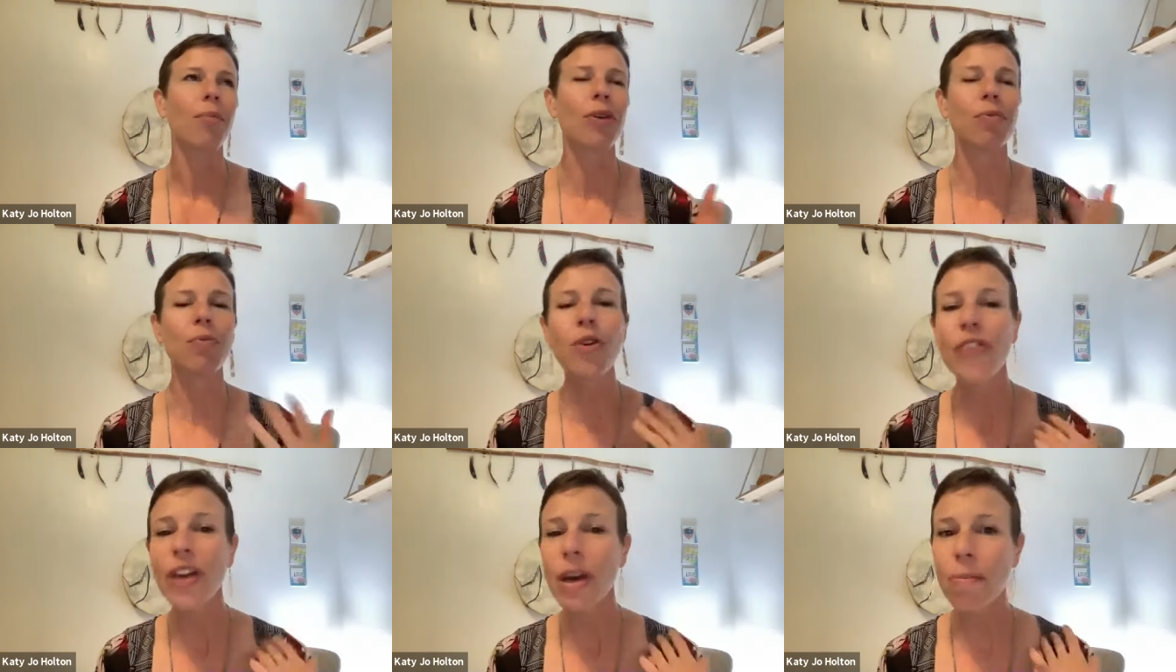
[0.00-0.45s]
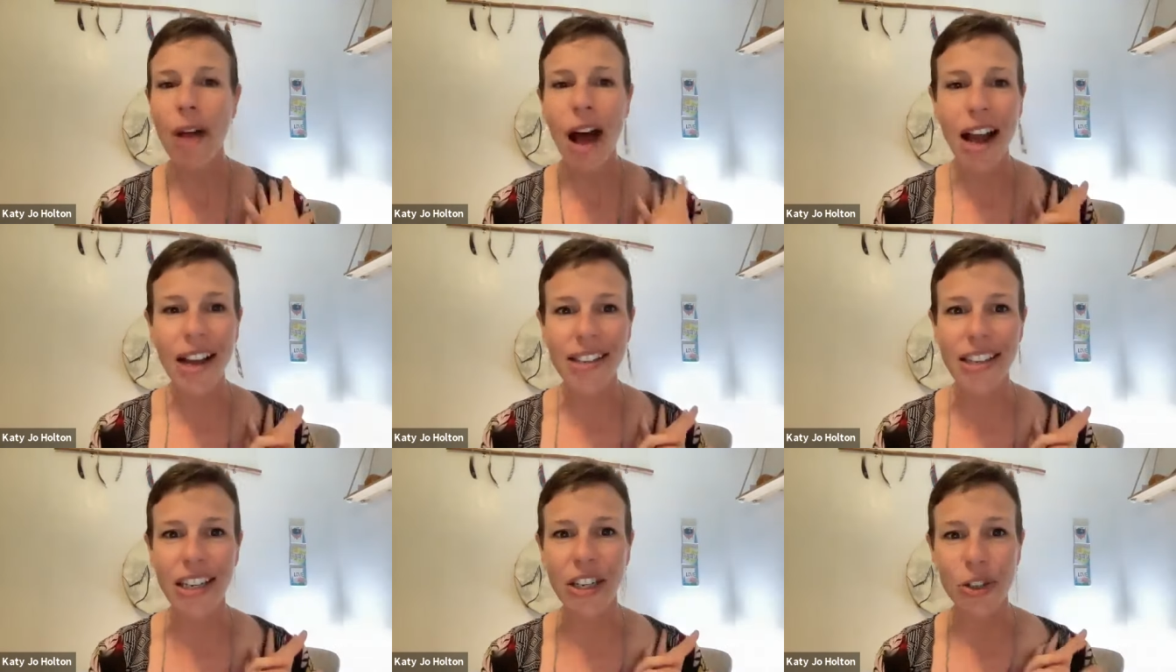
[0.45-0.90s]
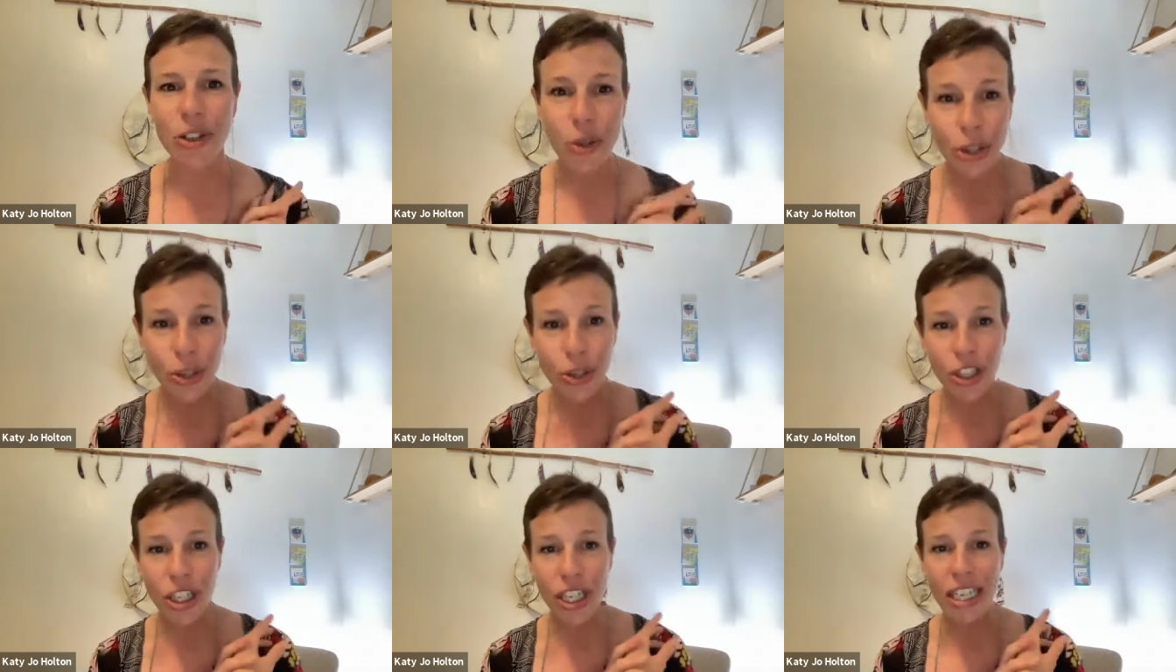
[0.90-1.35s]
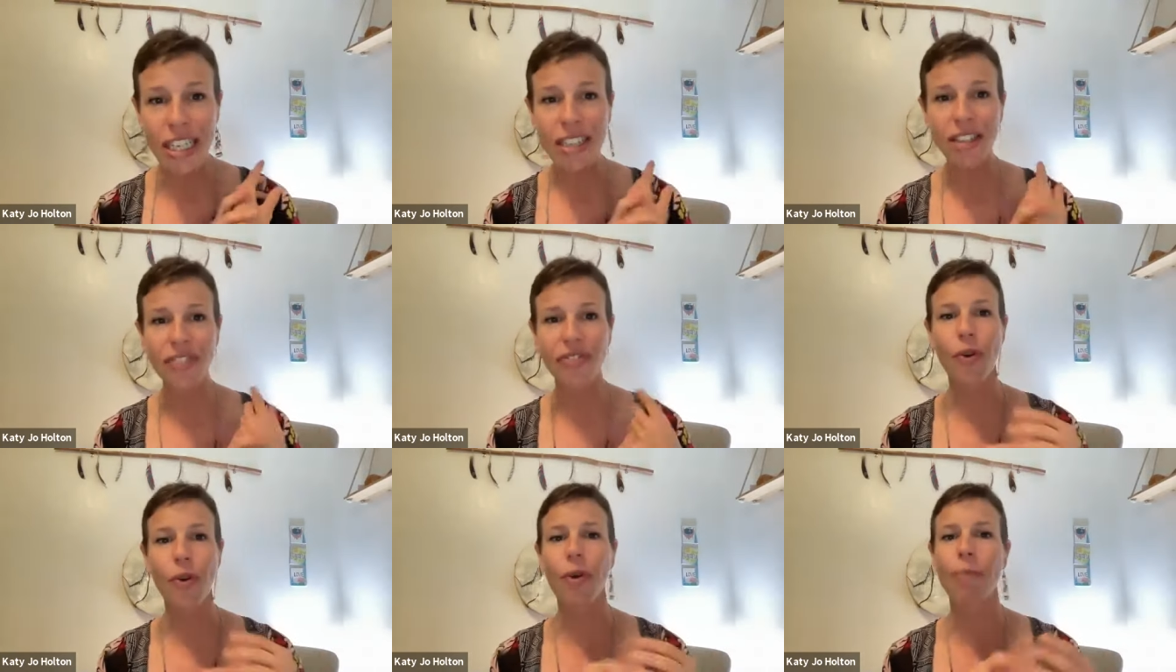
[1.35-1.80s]
removing blocks and
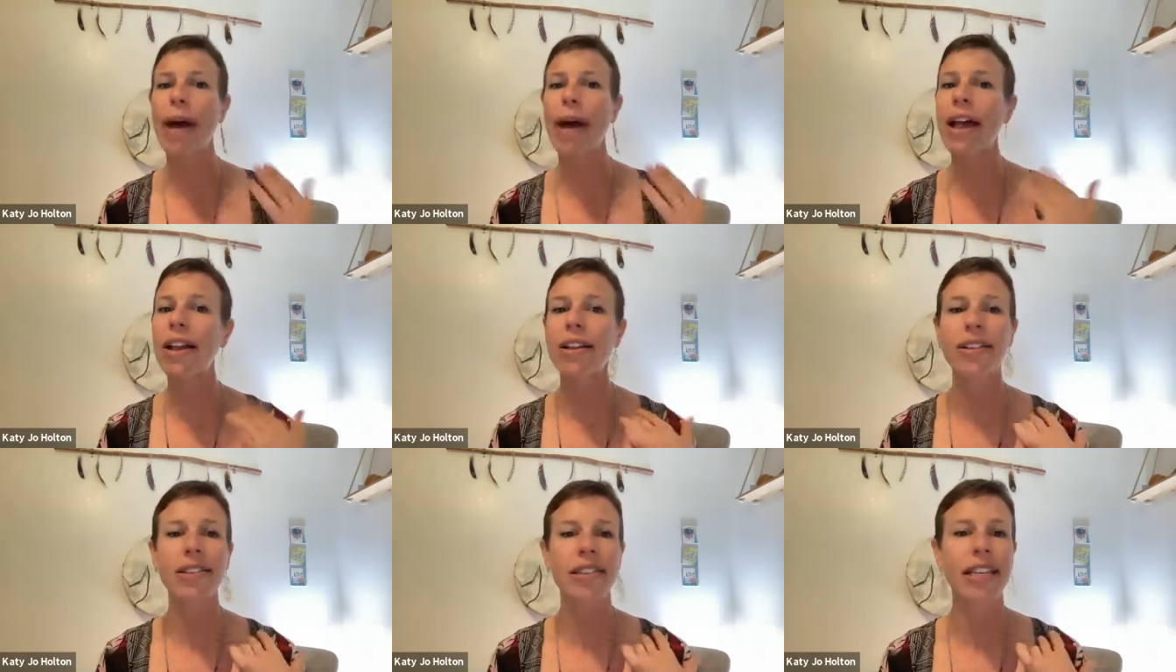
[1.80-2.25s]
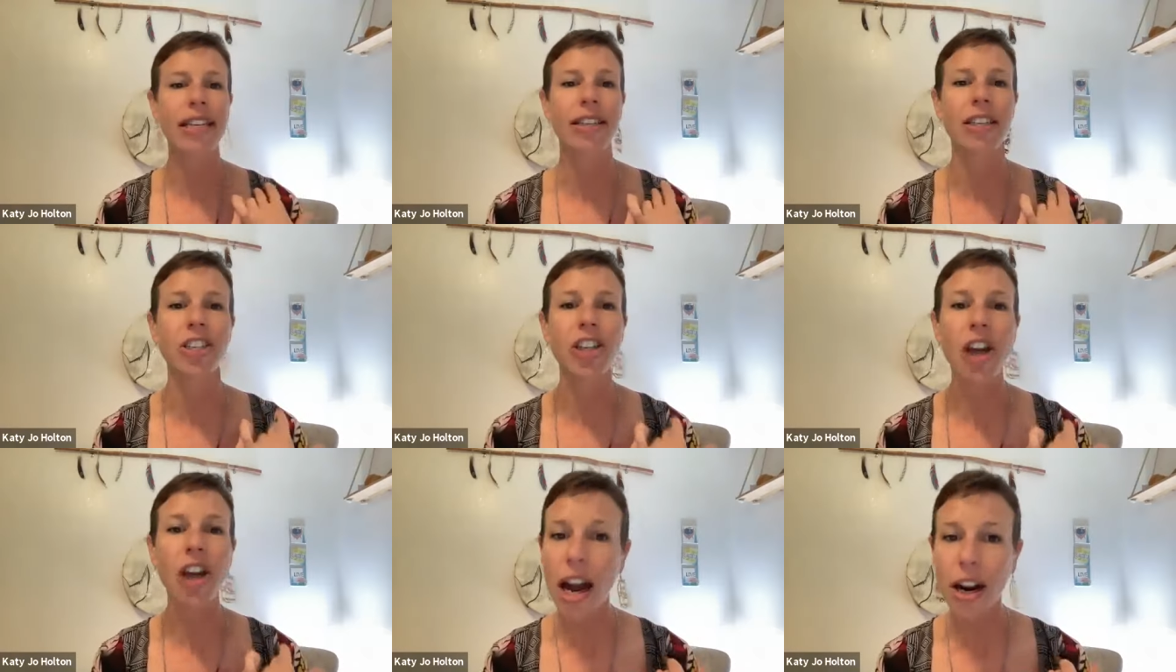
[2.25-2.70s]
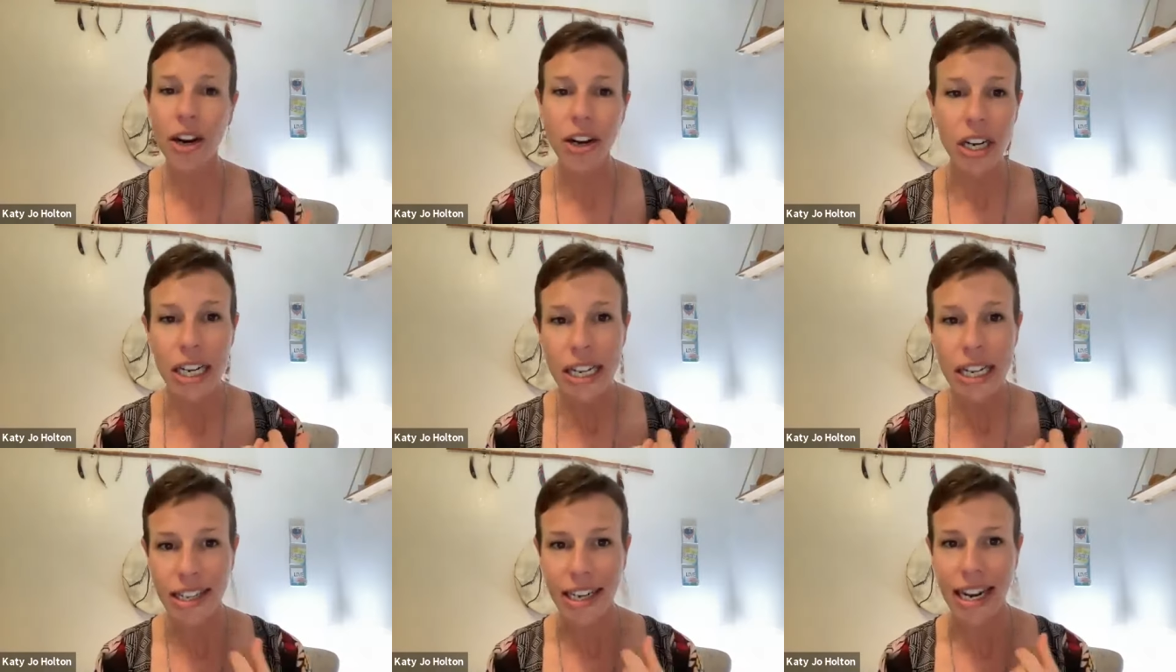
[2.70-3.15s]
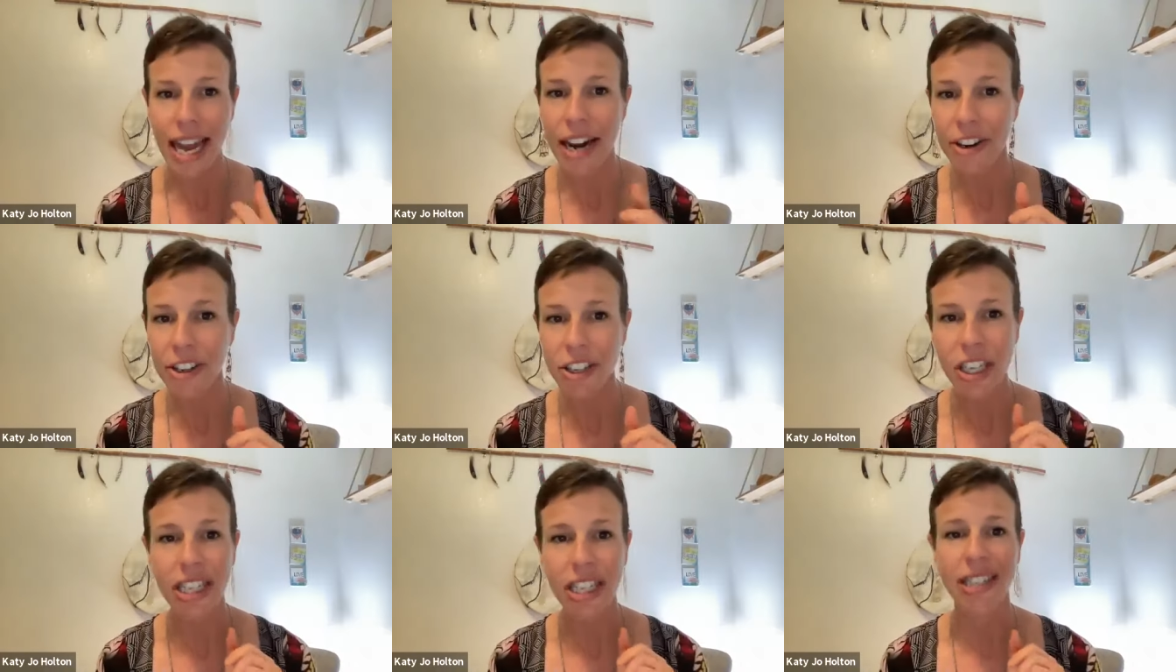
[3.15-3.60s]
intrusions, for balancing the chakras and
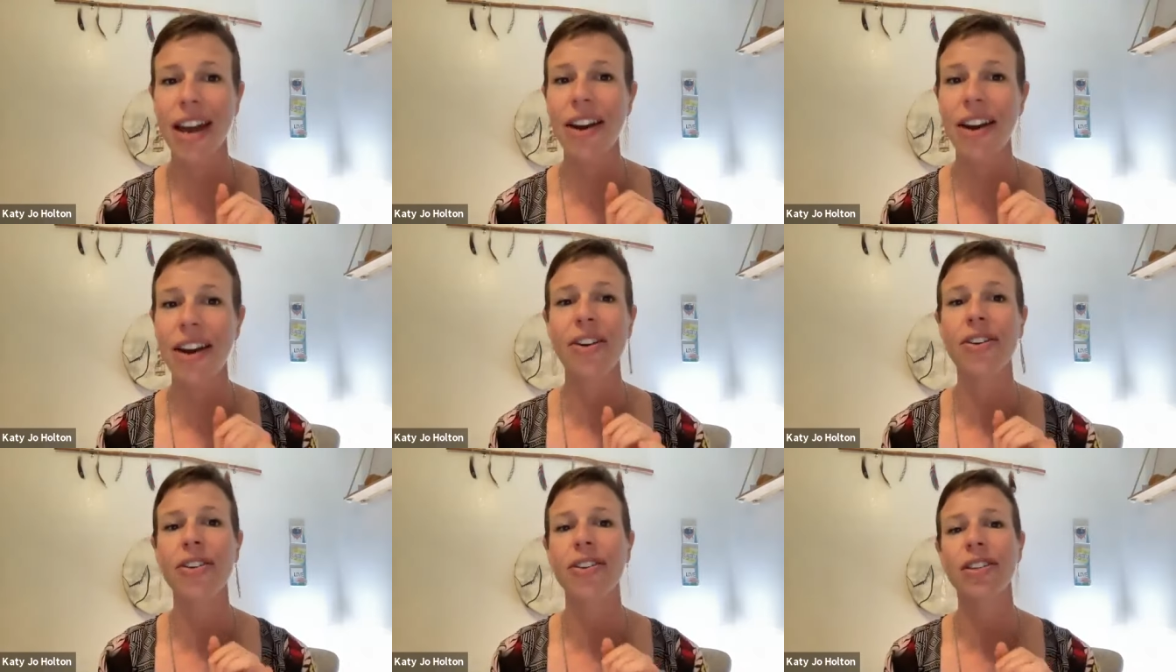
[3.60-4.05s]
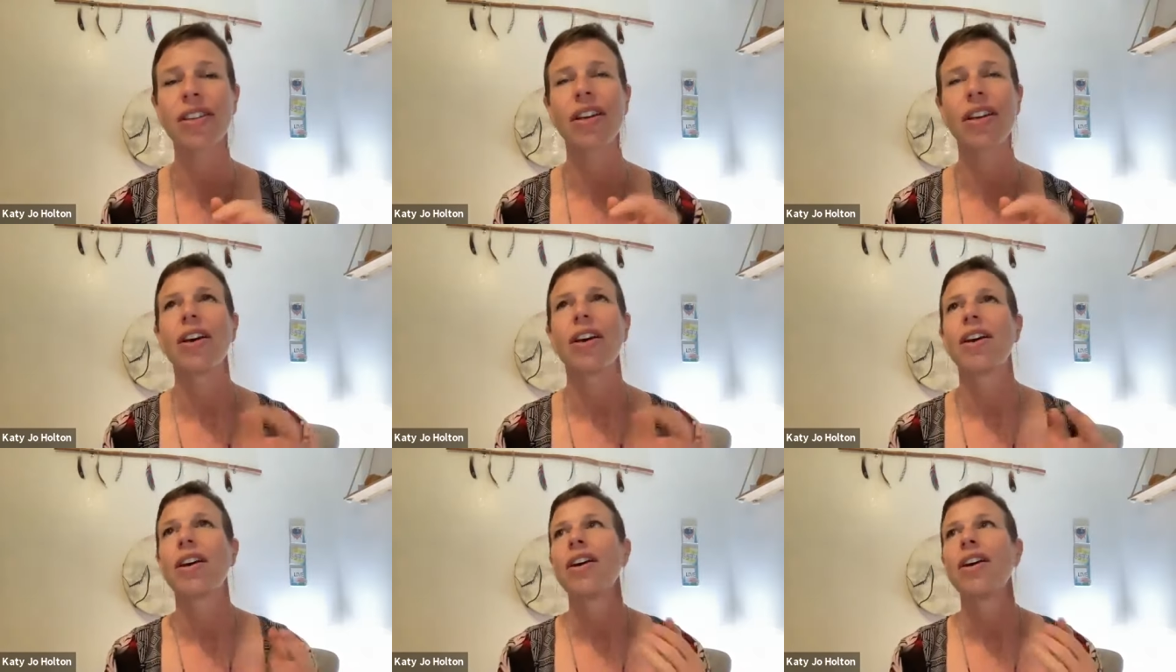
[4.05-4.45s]
energy centers,